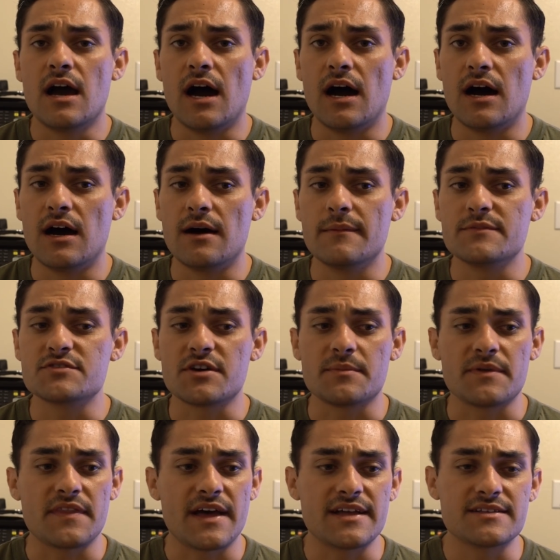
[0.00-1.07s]
Um, so, I
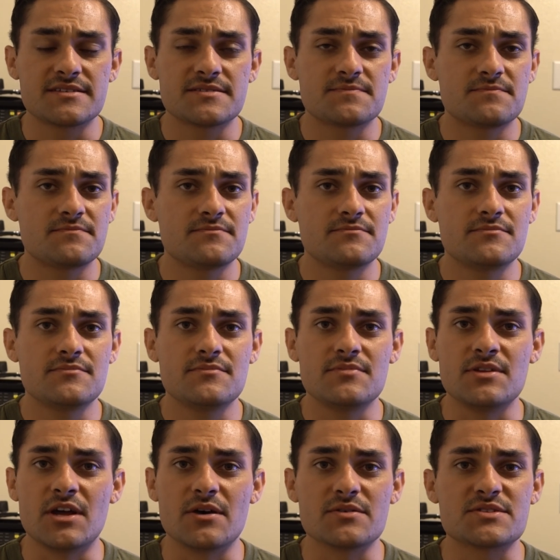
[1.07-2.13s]
mean, that's,
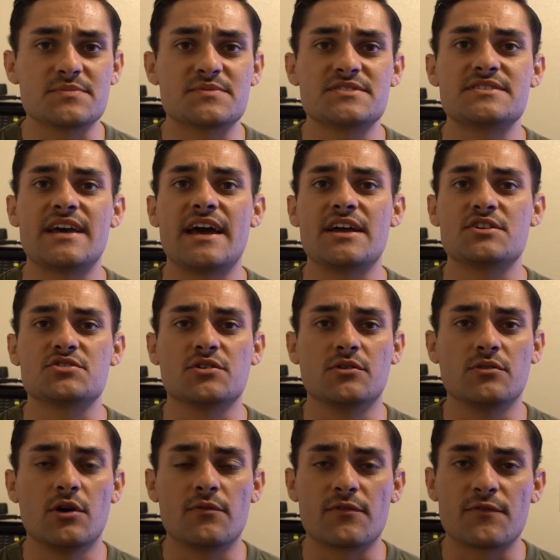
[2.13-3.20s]
you know,
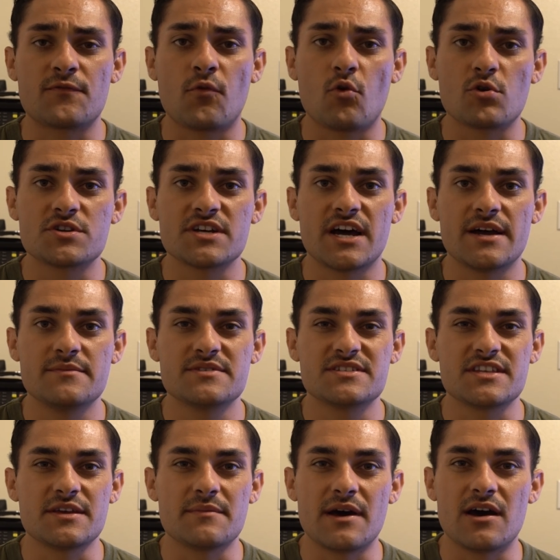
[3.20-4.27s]
substantial. Over four times
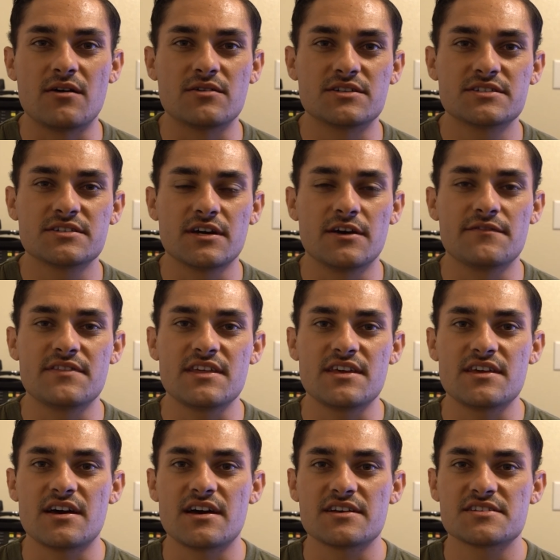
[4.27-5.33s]
the amount of
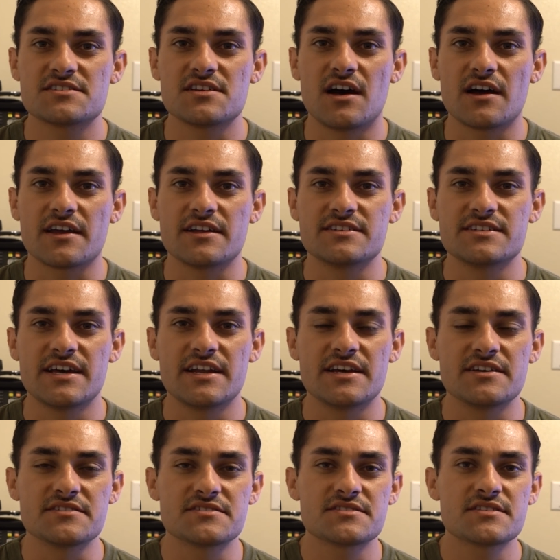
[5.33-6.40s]
the uh, stock
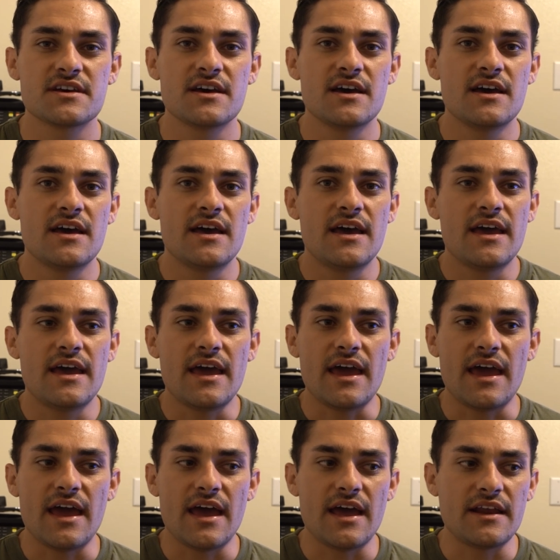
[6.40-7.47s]
antennas
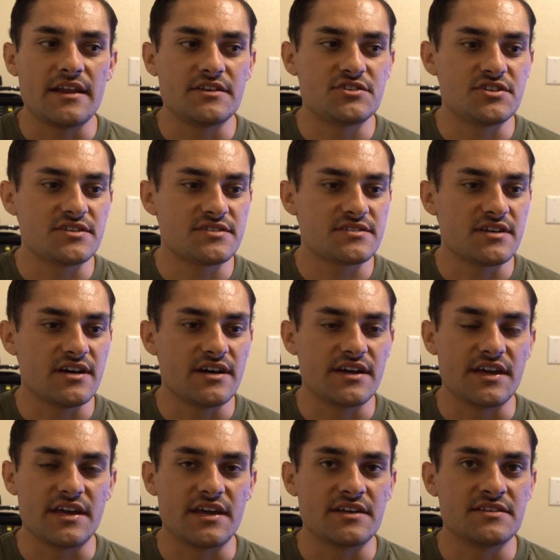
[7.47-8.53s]
and it's just uh,
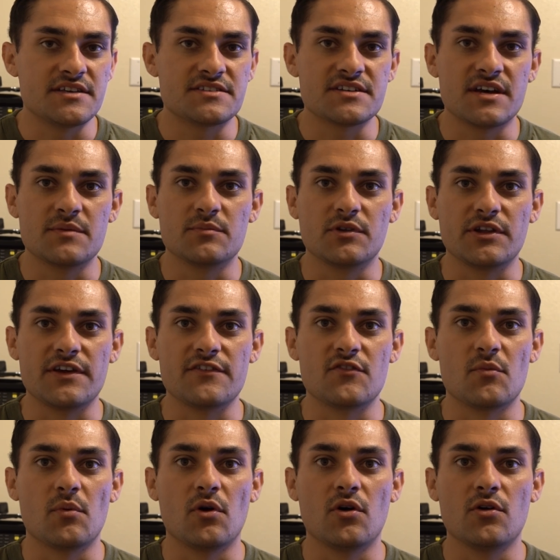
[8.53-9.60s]
it, it's
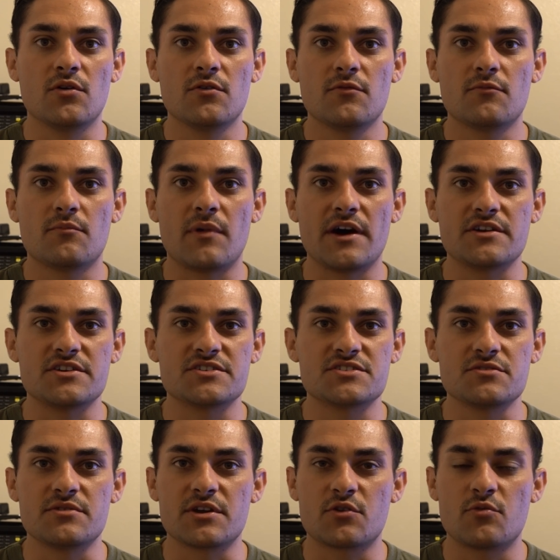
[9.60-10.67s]
unbelievable by just
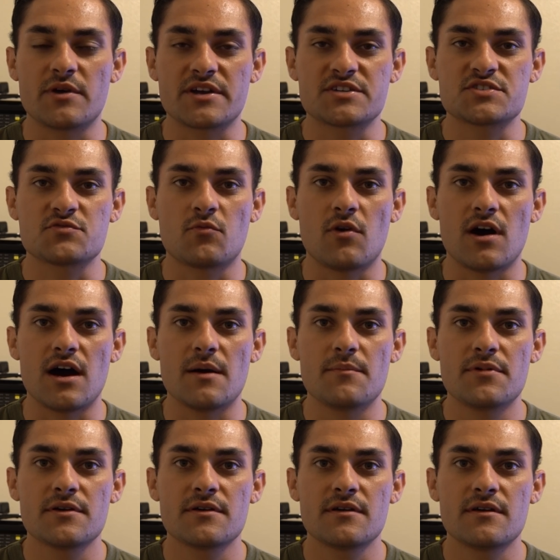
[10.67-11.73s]
doing a quick swap